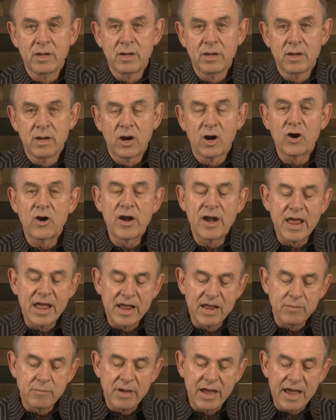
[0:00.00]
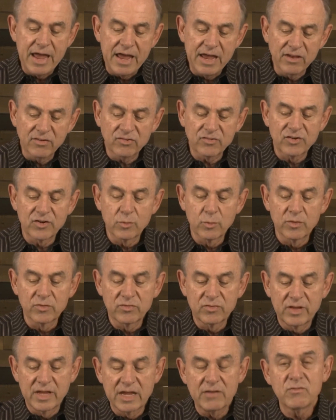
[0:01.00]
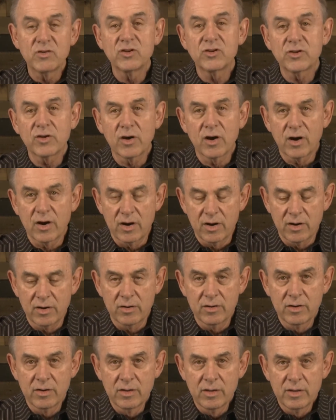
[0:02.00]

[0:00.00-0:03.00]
Her name Esther was given to her